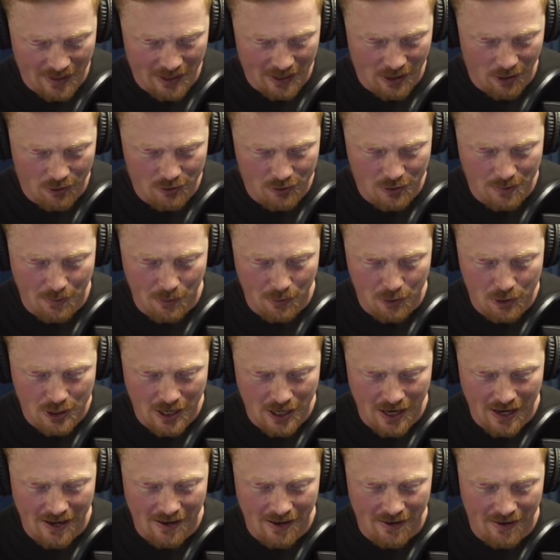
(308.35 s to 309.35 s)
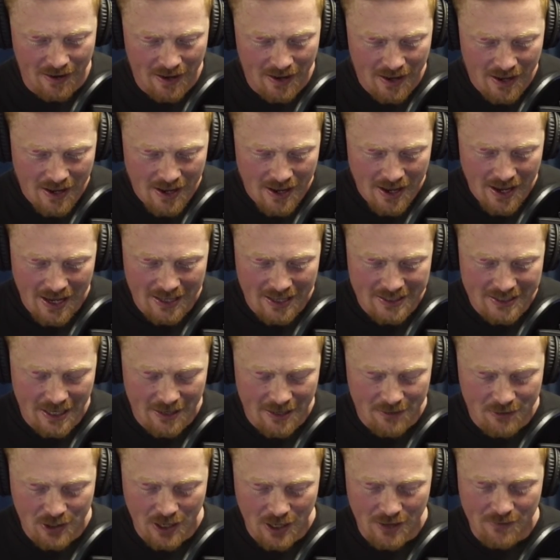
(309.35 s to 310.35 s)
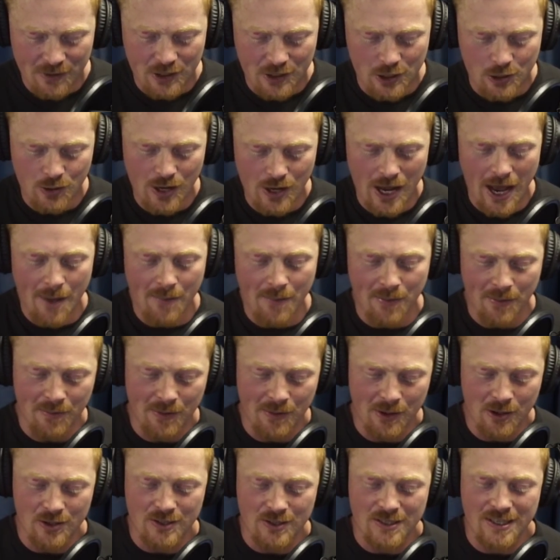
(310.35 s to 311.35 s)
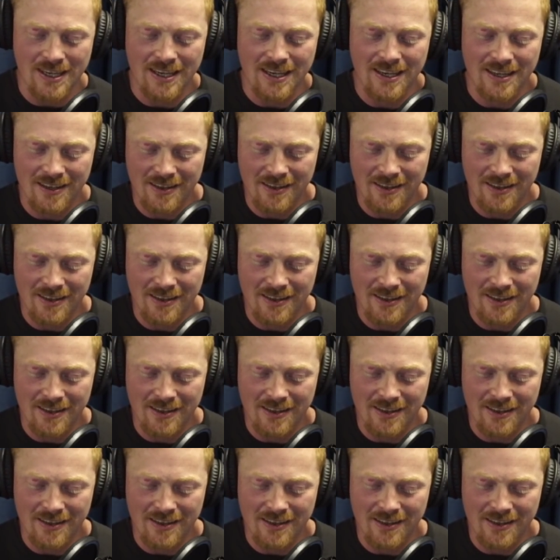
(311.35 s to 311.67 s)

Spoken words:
And Andrei Pushkar and Dave Chaffee should happen because